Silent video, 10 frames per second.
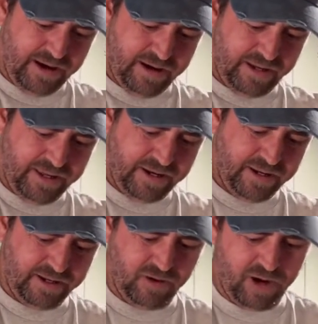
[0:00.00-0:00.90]
and get a
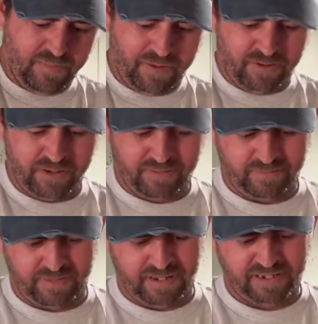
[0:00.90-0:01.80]
good grip on it.
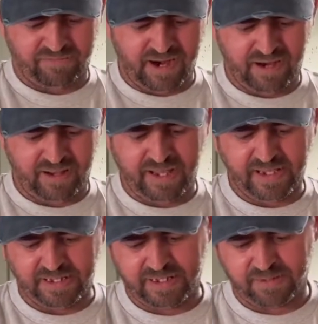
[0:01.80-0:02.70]
And it's fairly
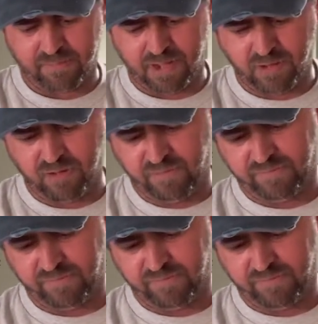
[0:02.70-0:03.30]
easy to move.